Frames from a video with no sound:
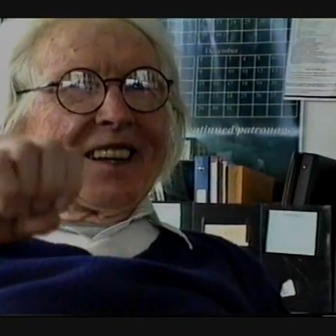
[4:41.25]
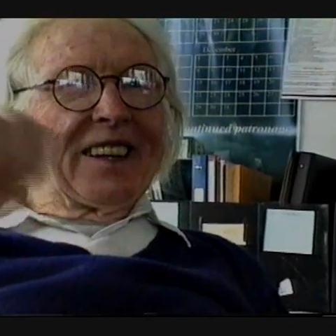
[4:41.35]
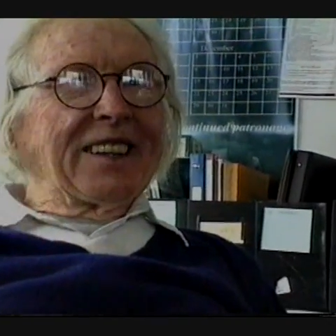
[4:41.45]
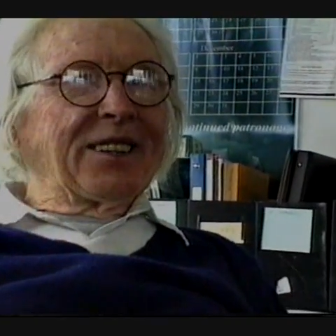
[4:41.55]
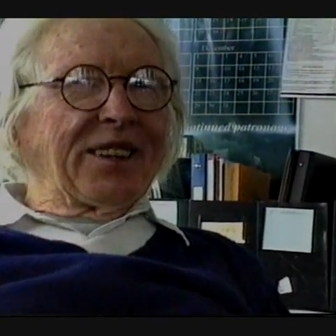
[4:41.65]
to
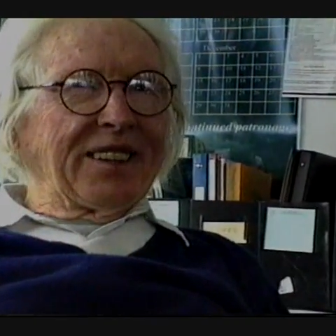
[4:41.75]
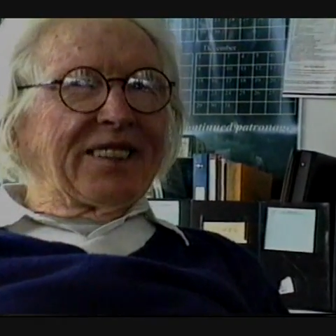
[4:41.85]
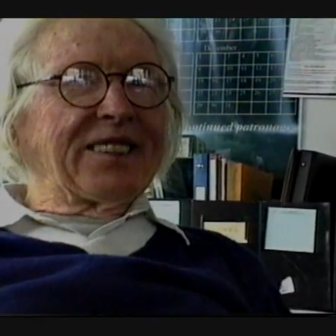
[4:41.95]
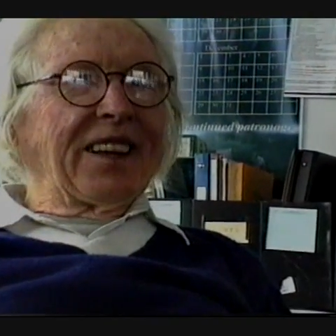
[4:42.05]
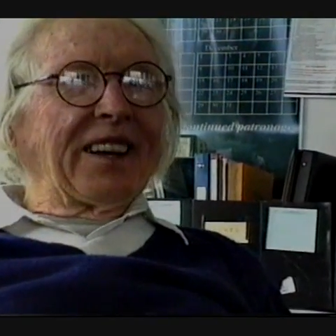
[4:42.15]
get into
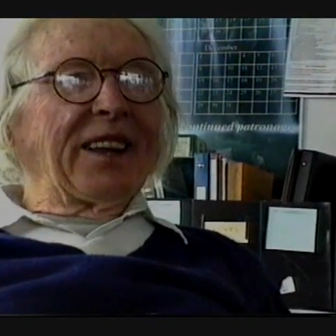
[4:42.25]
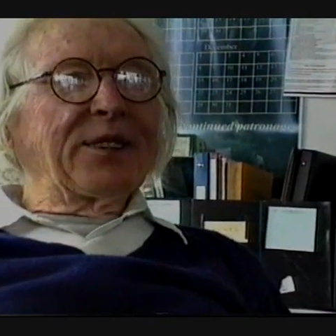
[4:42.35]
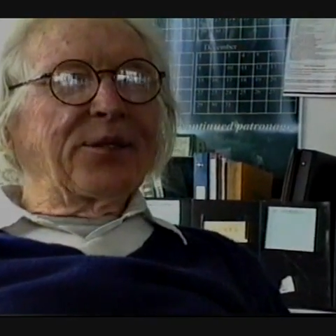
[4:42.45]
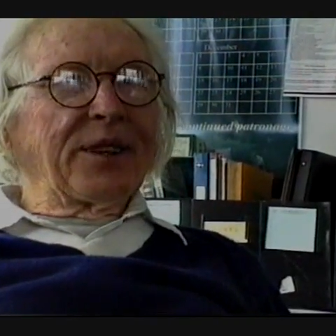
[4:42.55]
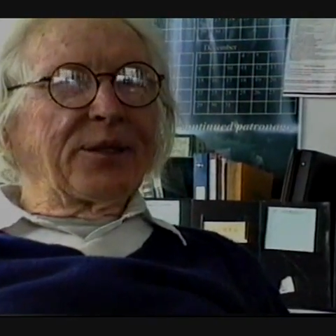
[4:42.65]
the
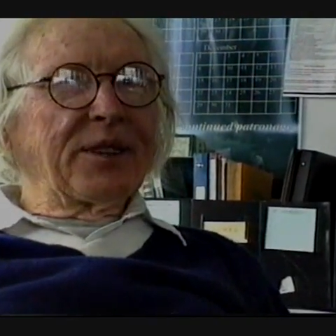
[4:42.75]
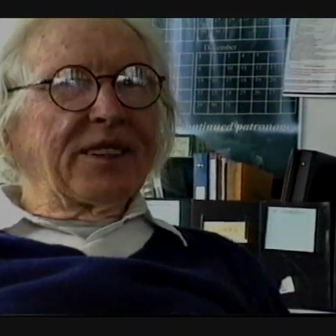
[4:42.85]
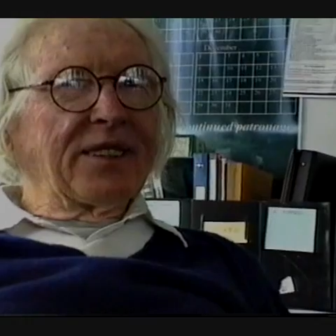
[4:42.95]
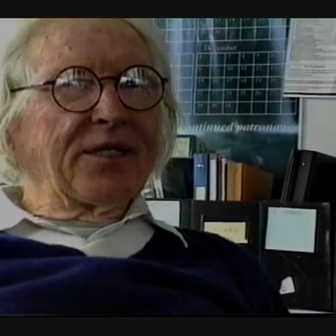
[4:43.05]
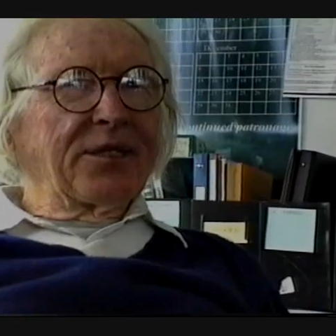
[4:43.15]
design aspect
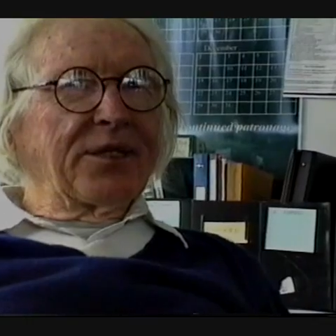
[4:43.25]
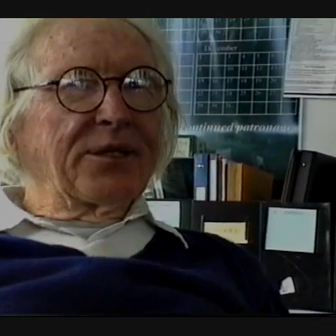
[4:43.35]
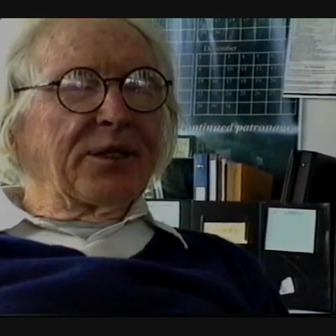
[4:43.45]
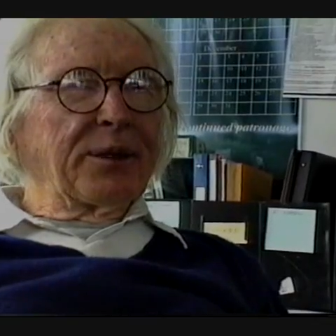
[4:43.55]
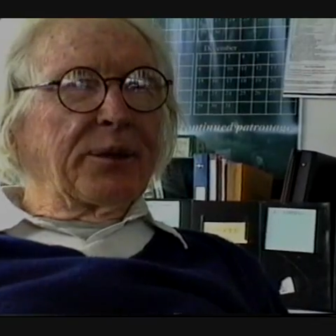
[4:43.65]

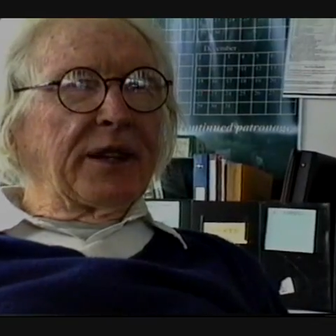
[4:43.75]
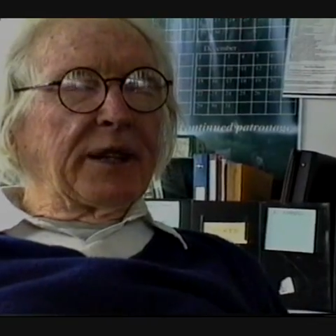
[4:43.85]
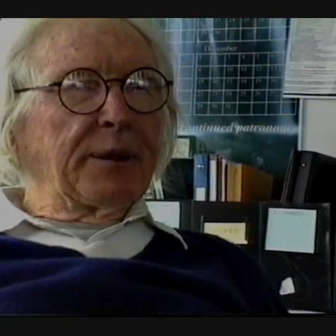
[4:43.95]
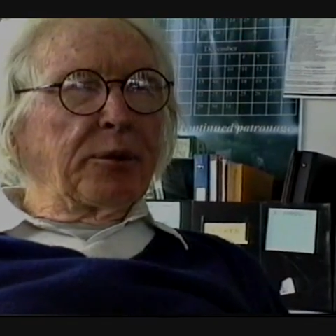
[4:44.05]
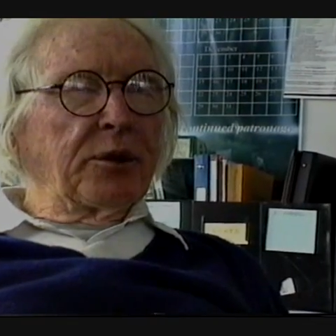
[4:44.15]
from the
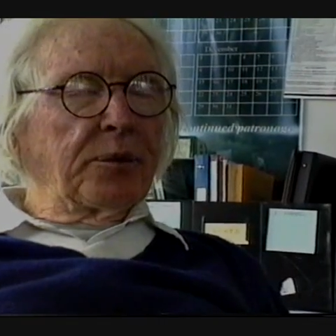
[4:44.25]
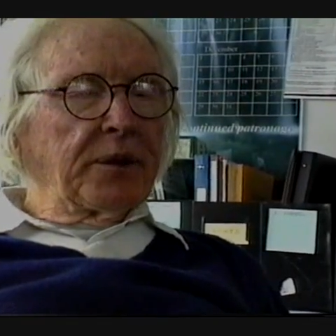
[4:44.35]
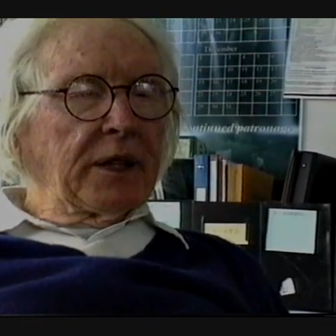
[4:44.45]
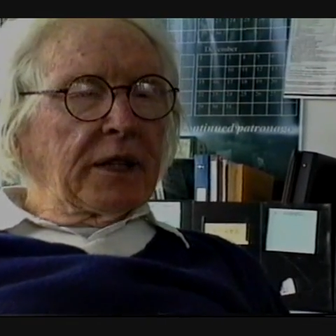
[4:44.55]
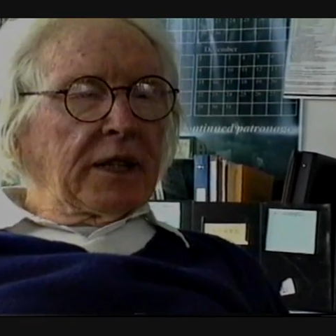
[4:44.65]
beginning
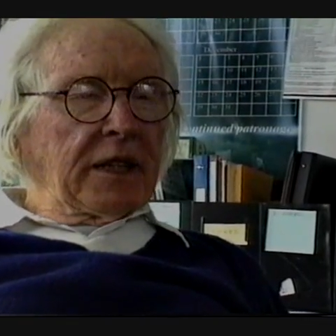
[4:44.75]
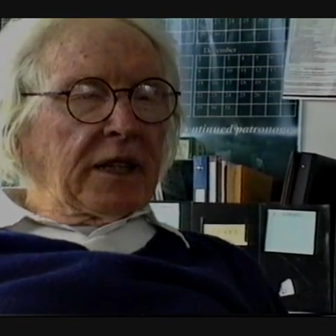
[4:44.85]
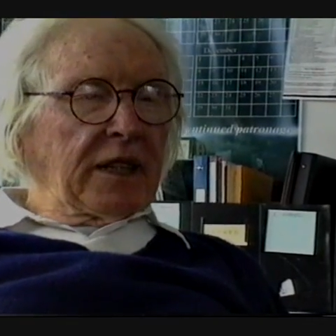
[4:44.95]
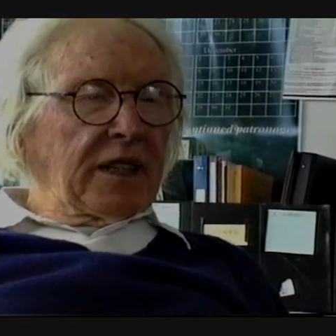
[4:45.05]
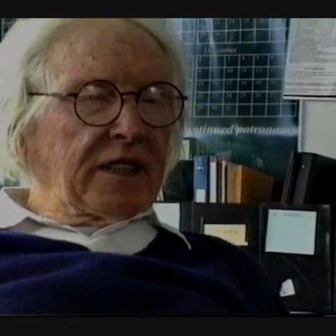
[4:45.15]
more.
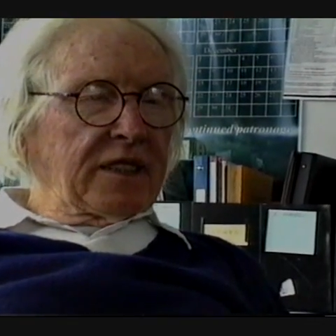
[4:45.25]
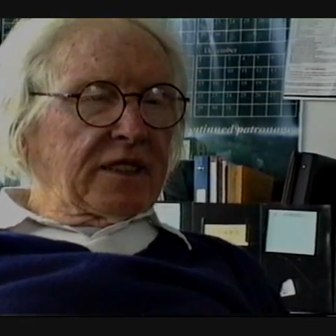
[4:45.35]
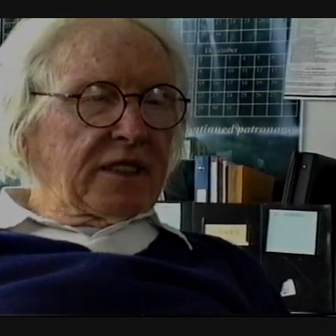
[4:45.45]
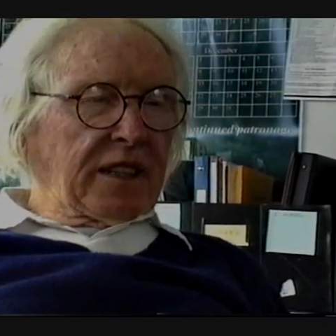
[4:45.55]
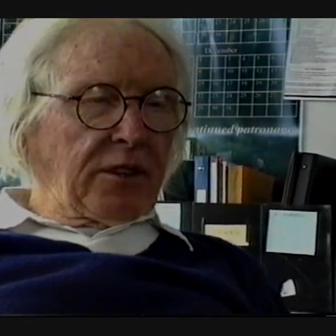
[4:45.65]

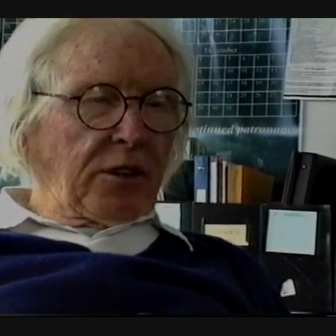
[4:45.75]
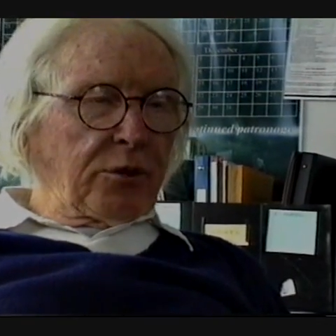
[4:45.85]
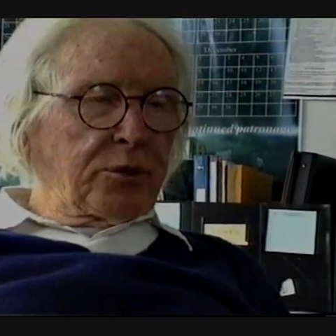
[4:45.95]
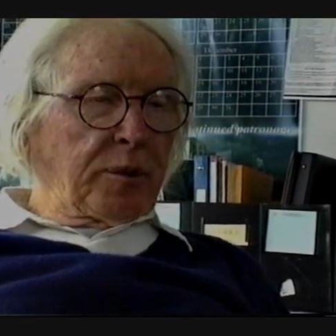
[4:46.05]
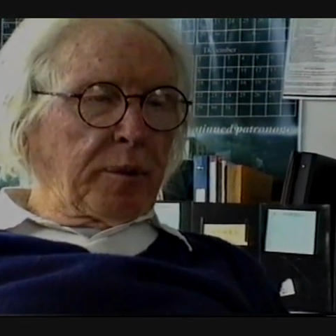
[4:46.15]
And
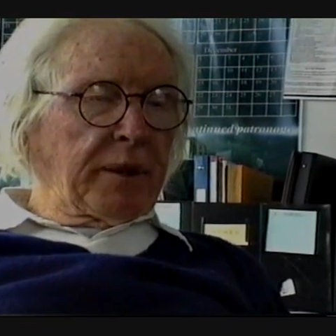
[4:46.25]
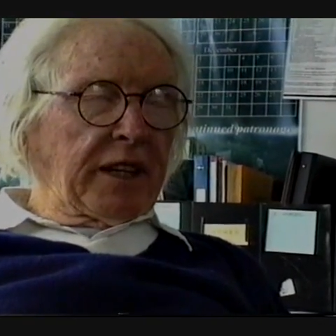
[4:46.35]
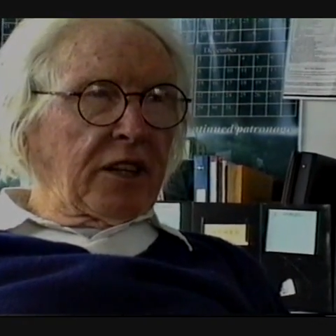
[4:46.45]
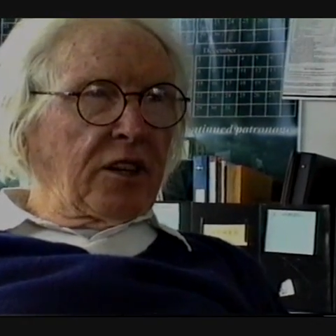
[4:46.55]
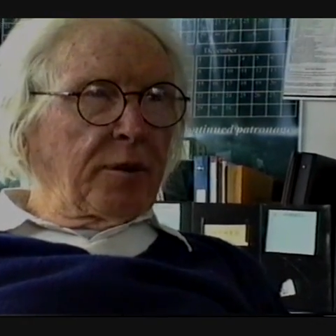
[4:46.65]
I always
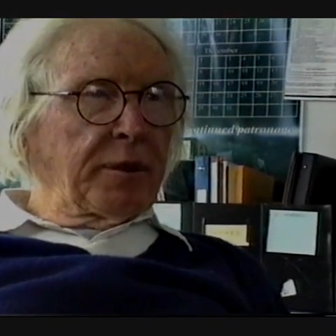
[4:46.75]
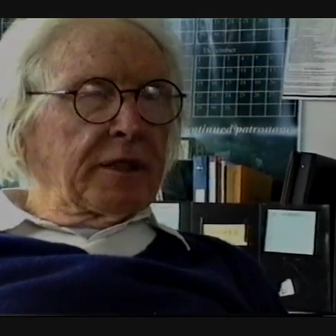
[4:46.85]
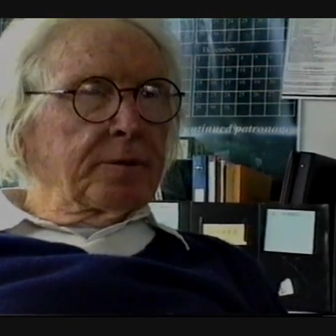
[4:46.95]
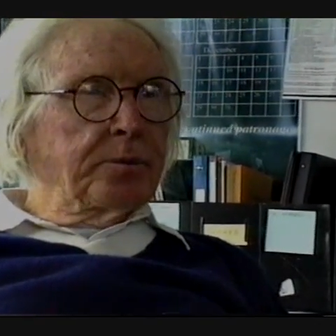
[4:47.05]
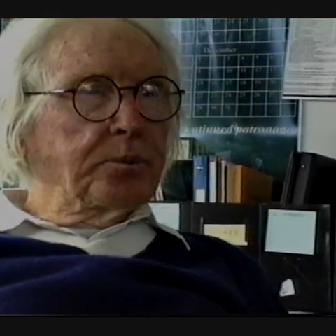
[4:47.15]
remember that
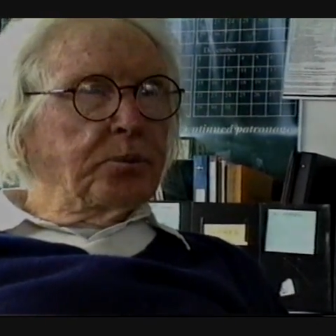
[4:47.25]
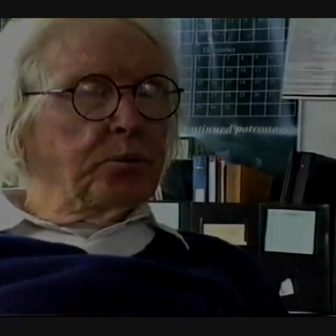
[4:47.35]
comment.